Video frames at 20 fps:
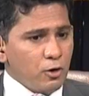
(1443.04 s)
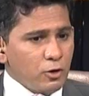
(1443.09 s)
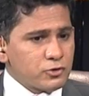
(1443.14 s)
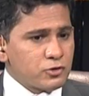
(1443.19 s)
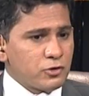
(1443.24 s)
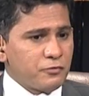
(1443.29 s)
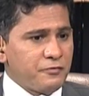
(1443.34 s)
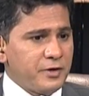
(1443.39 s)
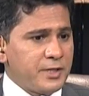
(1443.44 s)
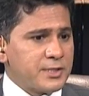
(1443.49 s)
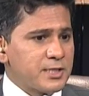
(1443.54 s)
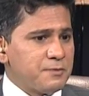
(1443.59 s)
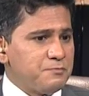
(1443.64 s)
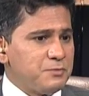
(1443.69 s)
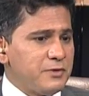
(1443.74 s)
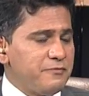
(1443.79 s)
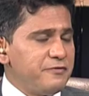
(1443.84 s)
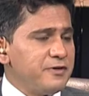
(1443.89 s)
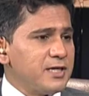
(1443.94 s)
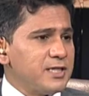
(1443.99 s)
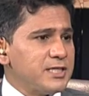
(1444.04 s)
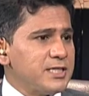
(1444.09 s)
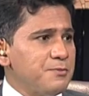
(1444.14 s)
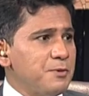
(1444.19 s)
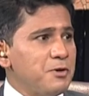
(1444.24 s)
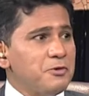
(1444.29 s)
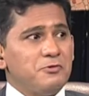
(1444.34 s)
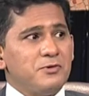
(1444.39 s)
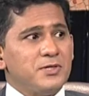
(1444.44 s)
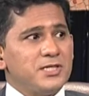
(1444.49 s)
also face some difficulty
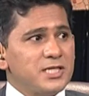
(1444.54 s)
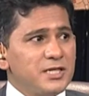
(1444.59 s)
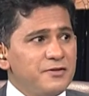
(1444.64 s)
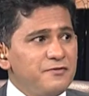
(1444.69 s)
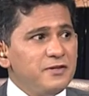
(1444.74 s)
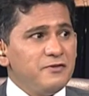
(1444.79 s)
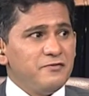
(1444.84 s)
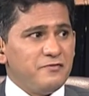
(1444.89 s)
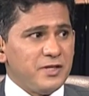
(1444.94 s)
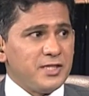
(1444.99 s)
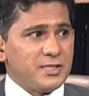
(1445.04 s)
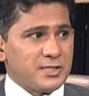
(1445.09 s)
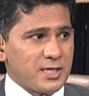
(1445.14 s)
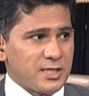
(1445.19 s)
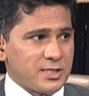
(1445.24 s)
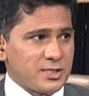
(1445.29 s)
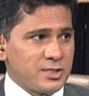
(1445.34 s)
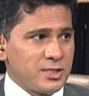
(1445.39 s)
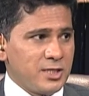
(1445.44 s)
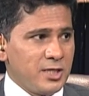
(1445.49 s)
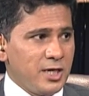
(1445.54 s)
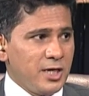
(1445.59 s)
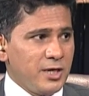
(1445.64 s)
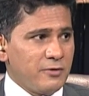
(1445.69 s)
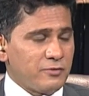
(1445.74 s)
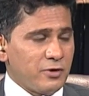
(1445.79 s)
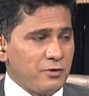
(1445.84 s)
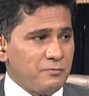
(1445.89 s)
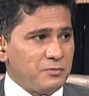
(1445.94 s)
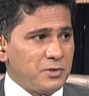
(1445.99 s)
about receiving visas
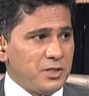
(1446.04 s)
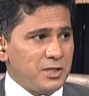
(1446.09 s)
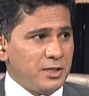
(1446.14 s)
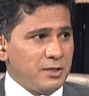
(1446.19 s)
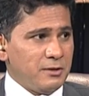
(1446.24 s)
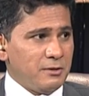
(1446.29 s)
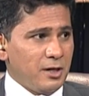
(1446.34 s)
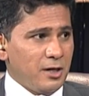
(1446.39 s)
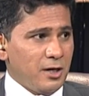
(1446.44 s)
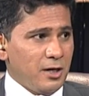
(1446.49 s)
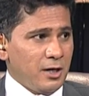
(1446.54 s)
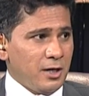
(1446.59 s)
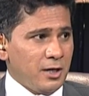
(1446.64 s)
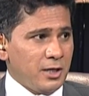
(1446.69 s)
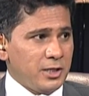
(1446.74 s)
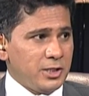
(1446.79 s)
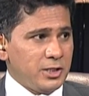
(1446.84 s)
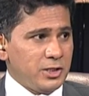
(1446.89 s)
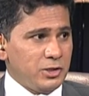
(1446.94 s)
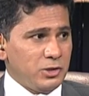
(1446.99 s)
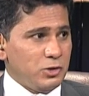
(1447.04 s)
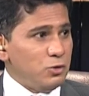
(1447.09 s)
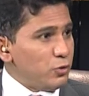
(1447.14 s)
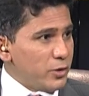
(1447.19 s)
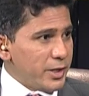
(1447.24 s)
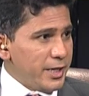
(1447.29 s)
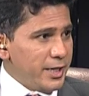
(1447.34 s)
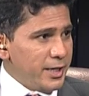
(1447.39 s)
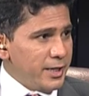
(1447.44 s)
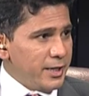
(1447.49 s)
from the
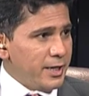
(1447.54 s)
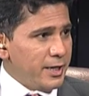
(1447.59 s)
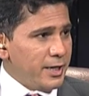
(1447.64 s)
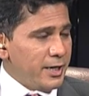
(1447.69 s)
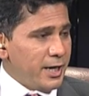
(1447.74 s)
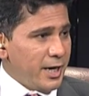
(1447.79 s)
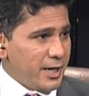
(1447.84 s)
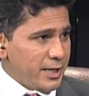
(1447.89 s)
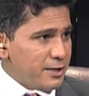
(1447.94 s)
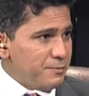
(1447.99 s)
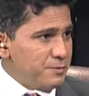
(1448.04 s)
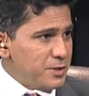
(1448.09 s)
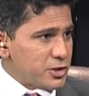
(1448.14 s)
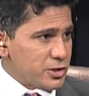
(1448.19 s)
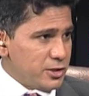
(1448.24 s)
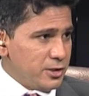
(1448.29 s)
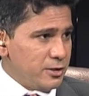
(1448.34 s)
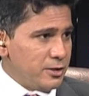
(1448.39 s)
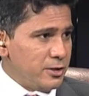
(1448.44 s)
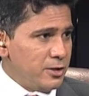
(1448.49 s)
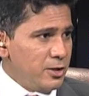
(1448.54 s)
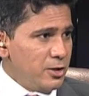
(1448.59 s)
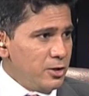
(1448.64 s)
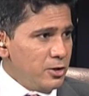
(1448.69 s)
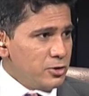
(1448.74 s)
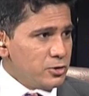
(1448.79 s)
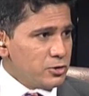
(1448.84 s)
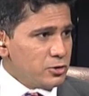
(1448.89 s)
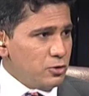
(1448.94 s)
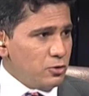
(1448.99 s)
UK High Commission.
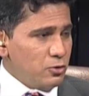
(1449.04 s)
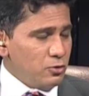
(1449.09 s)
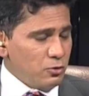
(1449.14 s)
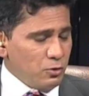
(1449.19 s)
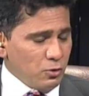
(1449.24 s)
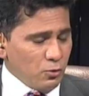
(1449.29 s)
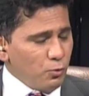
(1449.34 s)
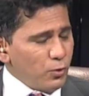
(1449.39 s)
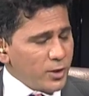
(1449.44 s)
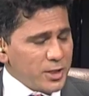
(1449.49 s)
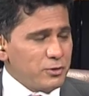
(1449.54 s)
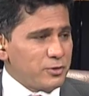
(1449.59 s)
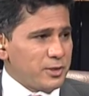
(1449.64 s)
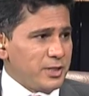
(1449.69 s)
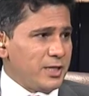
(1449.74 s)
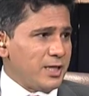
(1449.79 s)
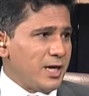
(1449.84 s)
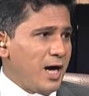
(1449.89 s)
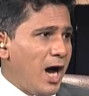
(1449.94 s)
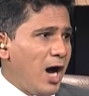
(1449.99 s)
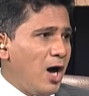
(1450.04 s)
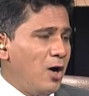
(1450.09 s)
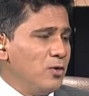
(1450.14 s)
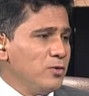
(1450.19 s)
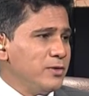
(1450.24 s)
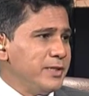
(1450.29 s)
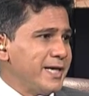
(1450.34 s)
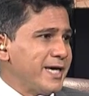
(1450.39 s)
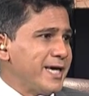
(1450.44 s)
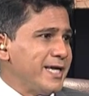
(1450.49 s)
So what do you think,
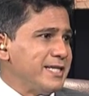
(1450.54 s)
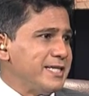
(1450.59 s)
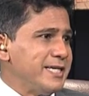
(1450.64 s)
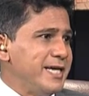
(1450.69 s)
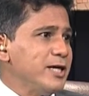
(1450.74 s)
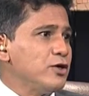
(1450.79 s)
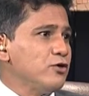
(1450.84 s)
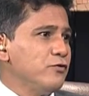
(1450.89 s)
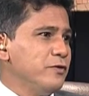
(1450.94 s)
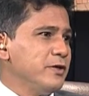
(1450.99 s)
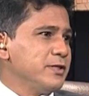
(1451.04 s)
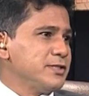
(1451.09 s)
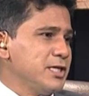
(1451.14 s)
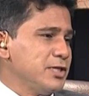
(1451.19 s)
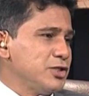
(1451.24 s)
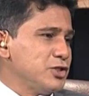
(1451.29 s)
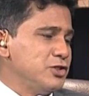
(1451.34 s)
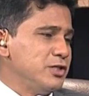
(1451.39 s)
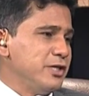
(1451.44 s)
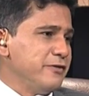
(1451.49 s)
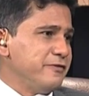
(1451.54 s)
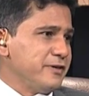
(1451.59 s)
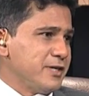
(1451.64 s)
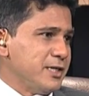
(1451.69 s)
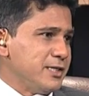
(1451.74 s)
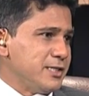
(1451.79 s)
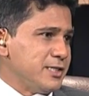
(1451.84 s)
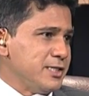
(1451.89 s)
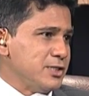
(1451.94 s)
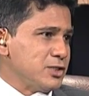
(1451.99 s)
how they can get over such
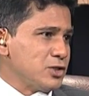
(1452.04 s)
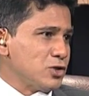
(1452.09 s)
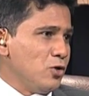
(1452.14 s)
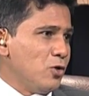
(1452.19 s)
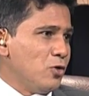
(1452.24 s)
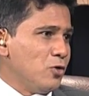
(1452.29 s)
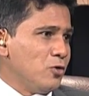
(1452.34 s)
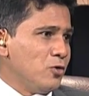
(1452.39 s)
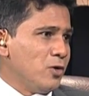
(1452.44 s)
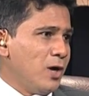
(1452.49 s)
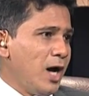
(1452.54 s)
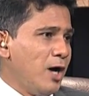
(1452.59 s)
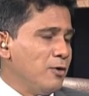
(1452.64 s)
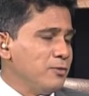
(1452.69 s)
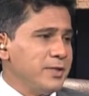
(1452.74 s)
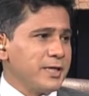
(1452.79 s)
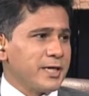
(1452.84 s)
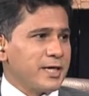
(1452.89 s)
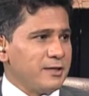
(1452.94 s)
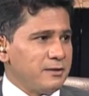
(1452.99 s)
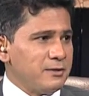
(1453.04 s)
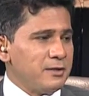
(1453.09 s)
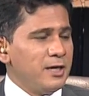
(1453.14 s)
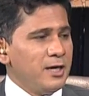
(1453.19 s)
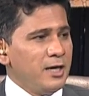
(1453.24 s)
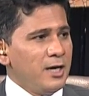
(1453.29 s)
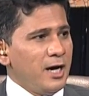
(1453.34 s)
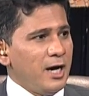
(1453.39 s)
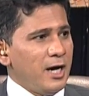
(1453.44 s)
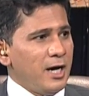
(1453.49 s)
difficulties, or how they can
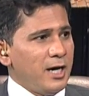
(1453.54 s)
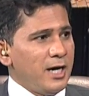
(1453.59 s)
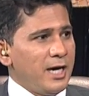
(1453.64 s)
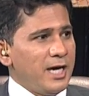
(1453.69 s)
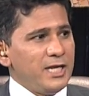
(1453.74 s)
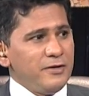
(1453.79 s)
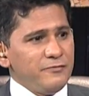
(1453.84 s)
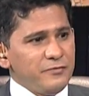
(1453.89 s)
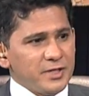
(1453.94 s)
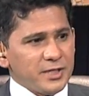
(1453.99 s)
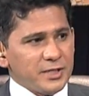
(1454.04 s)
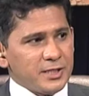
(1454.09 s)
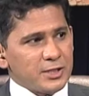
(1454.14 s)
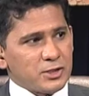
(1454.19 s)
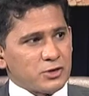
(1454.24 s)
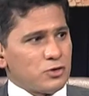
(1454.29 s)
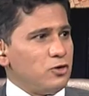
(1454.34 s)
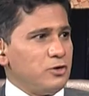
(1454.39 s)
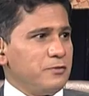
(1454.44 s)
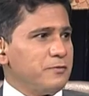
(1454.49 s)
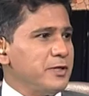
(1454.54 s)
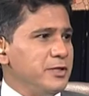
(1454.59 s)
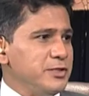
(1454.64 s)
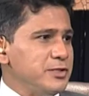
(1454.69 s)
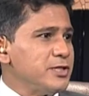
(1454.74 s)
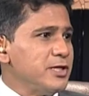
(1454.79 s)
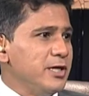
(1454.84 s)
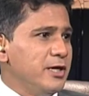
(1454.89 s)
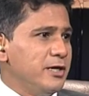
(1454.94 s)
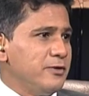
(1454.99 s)
alleviate this sort of
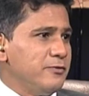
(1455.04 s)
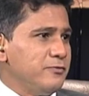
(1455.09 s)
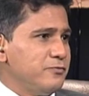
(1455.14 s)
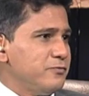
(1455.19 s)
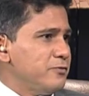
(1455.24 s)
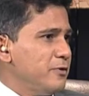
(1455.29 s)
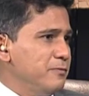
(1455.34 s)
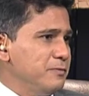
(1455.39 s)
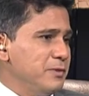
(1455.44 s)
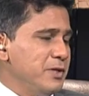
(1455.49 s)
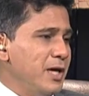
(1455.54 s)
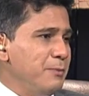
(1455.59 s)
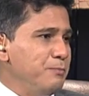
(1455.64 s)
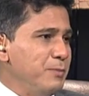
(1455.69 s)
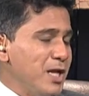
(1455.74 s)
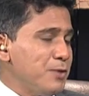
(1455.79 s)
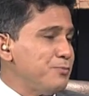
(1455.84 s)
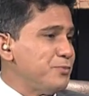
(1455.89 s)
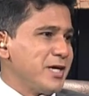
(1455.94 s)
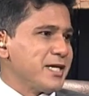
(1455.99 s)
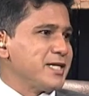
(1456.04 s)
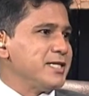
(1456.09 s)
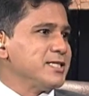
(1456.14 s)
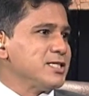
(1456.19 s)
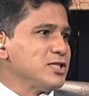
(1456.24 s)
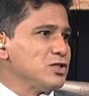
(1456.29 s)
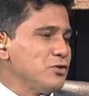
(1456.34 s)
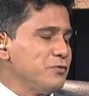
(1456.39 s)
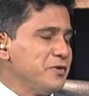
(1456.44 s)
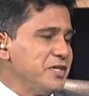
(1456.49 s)
concern from the
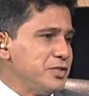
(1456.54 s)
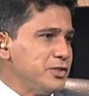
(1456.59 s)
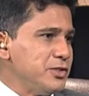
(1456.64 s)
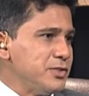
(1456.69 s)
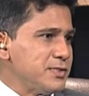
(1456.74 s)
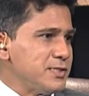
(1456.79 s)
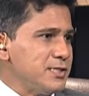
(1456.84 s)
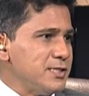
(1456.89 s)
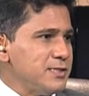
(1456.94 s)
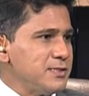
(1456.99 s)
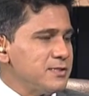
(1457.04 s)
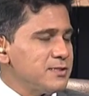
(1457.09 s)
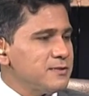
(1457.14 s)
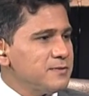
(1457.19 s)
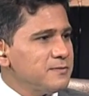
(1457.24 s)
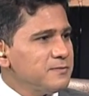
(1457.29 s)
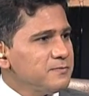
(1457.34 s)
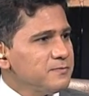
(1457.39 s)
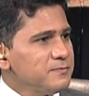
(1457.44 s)
malpractices of agencies?